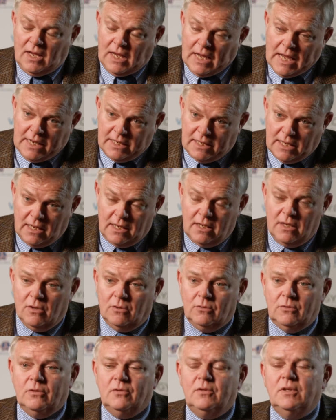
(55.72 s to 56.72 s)
And then the
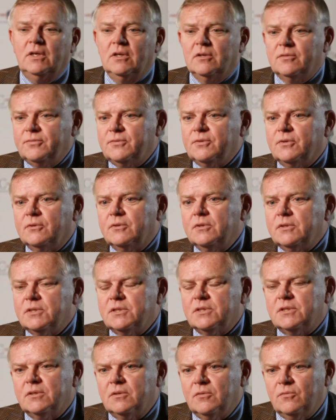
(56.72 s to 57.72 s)
other thing, of
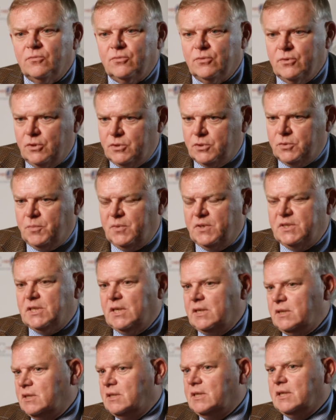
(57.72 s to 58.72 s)
course, first
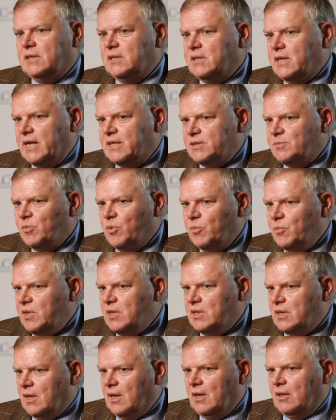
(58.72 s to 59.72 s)
presented at the ESMO
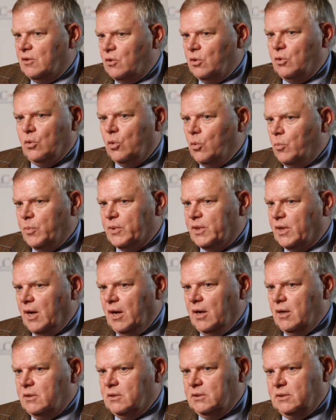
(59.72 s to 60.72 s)
meeting in
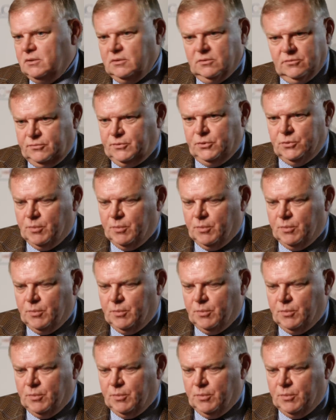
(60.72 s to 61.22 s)
Copenhagen a few